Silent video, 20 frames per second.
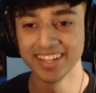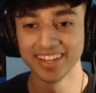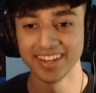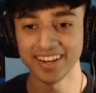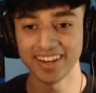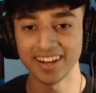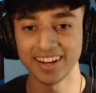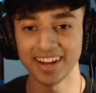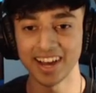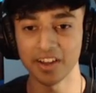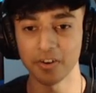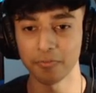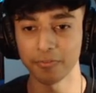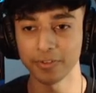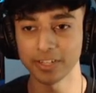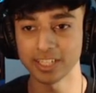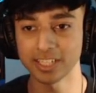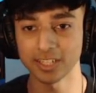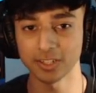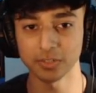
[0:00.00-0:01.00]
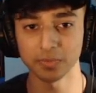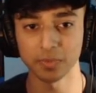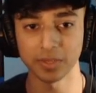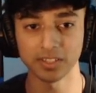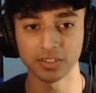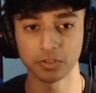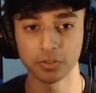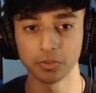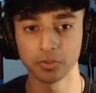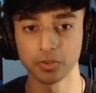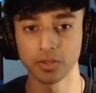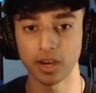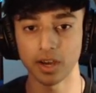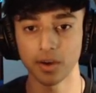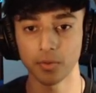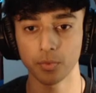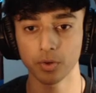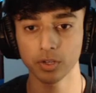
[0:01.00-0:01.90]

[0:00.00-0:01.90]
I don't think the chair's meant to do that.